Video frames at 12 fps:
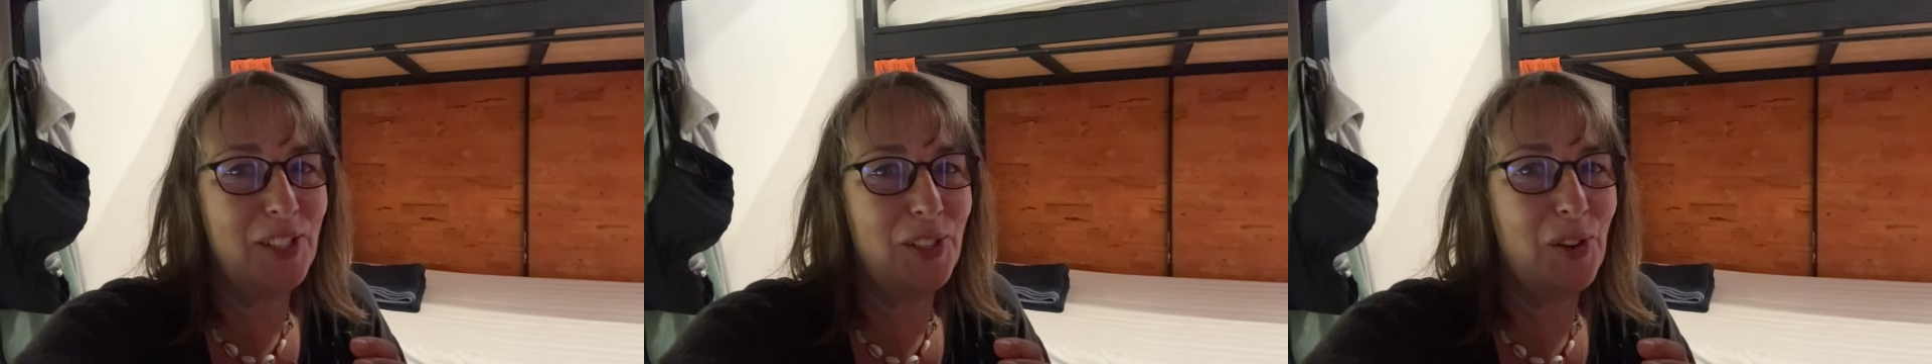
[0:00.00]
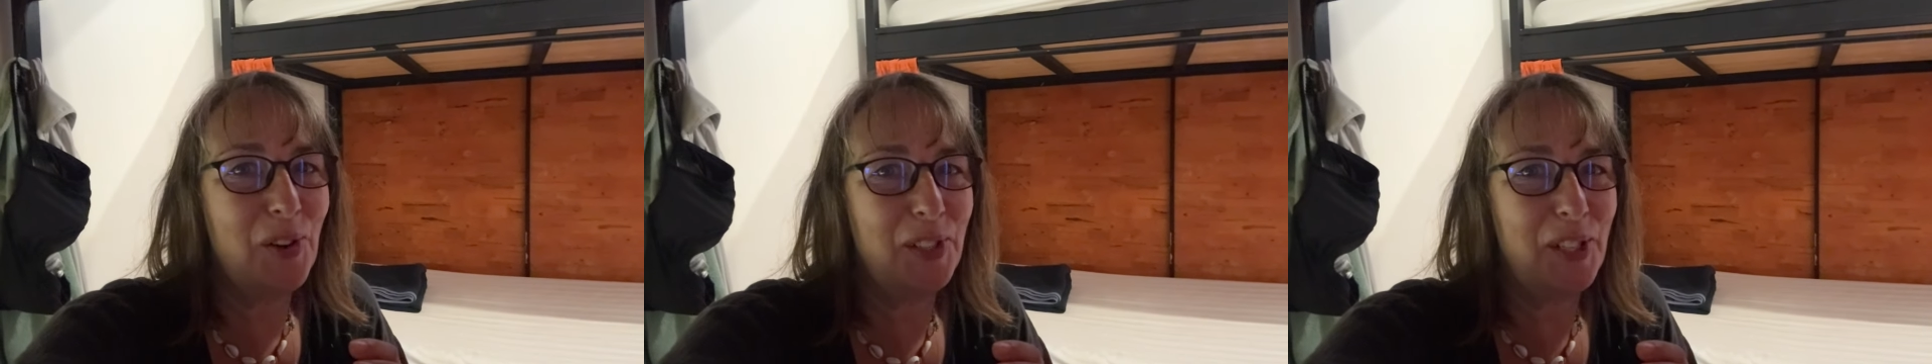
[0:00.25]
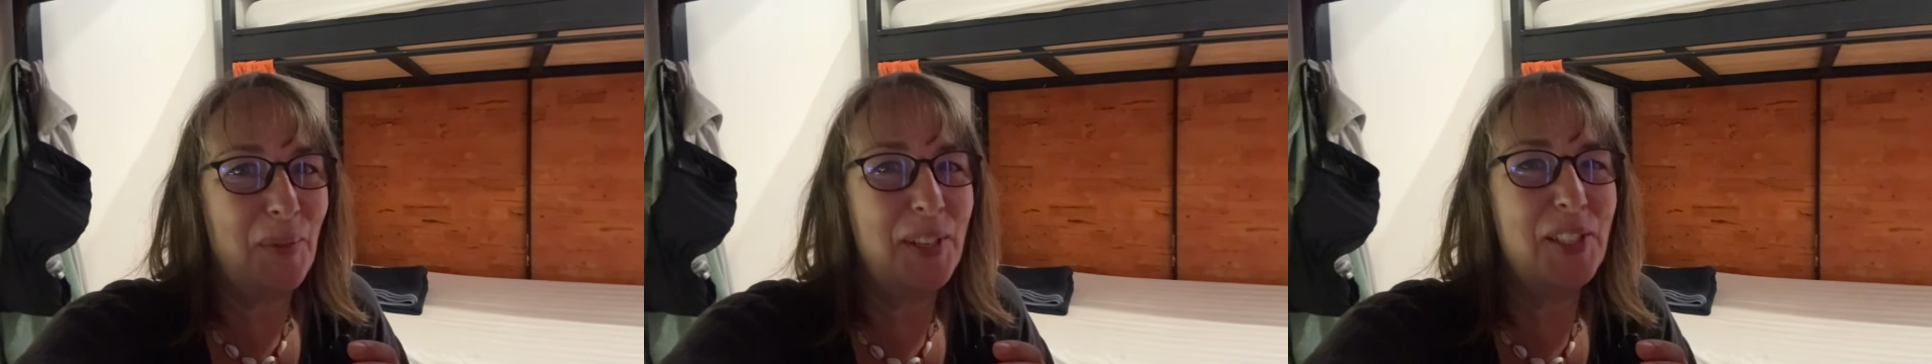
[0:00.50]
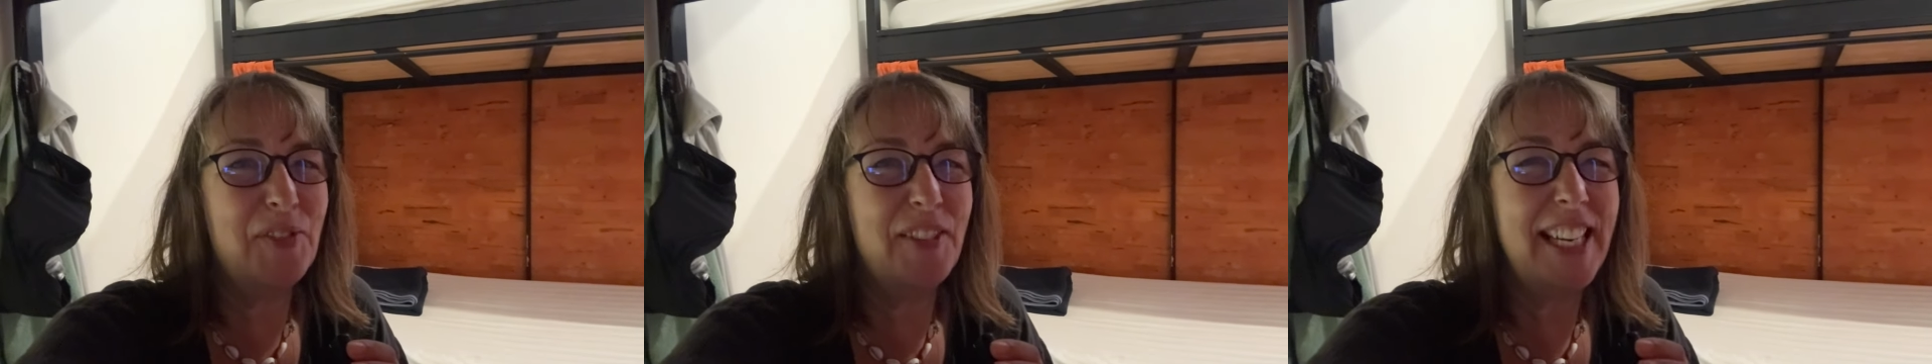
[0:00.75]
door, so
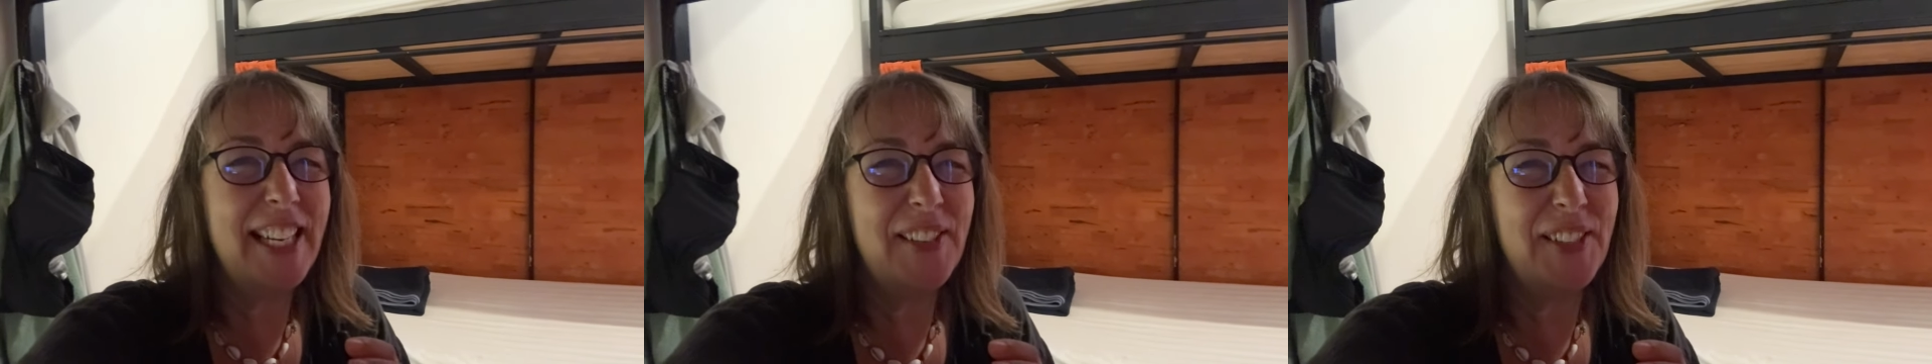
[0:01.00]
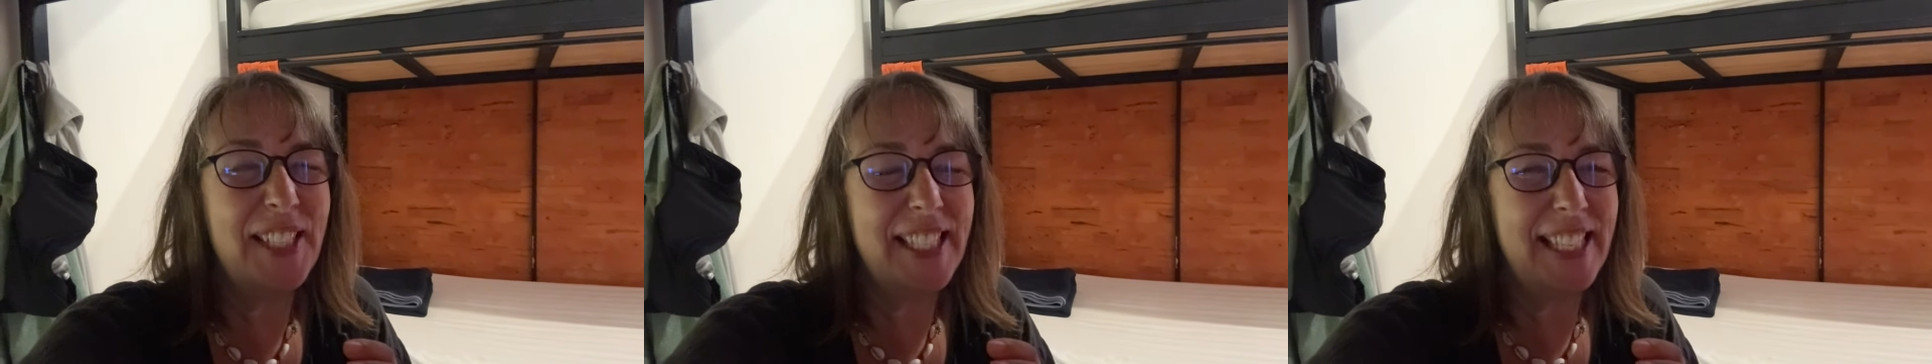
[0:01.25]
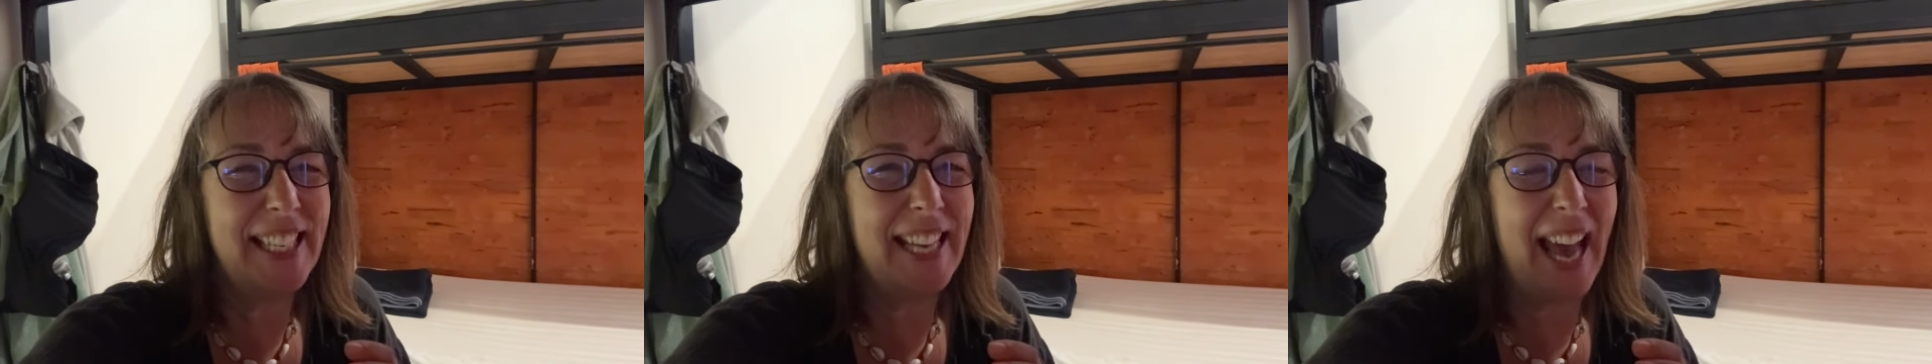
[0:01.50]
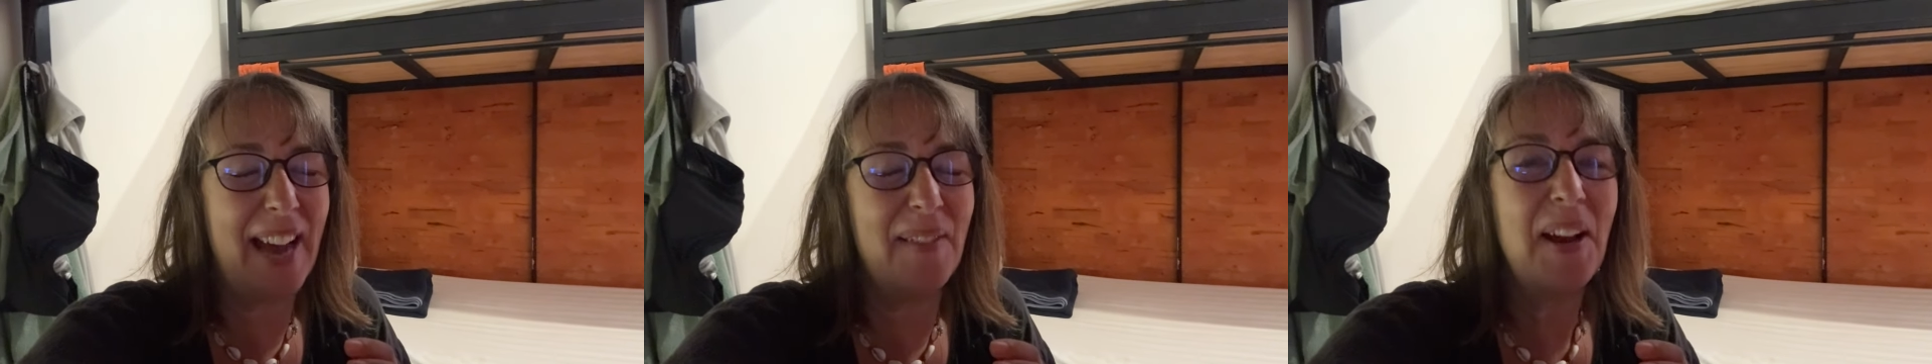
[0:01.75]
it's really noisy
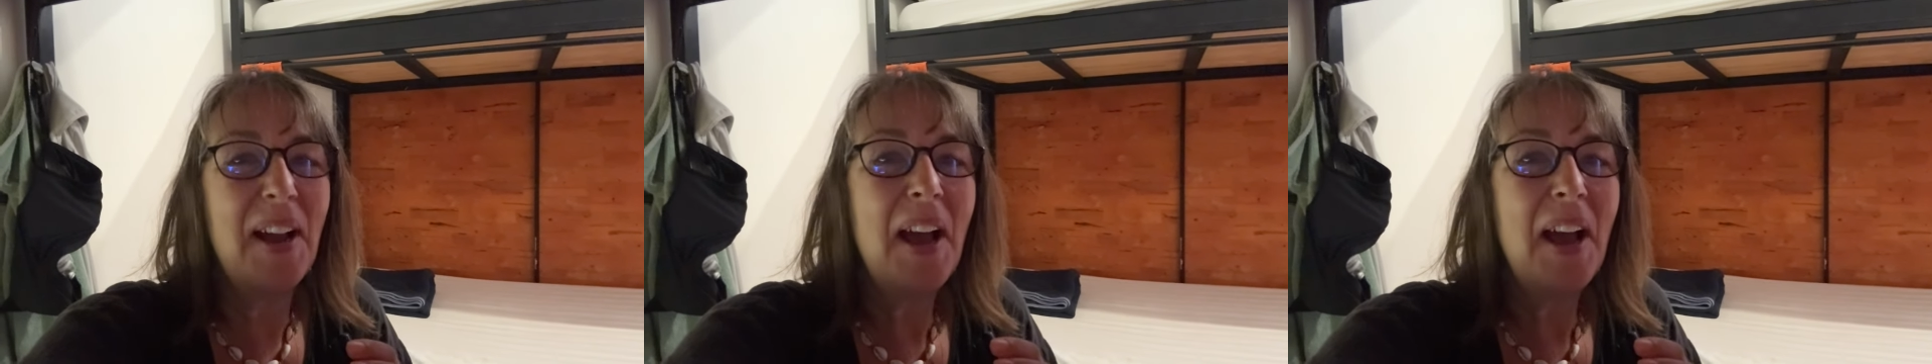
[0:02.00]
now.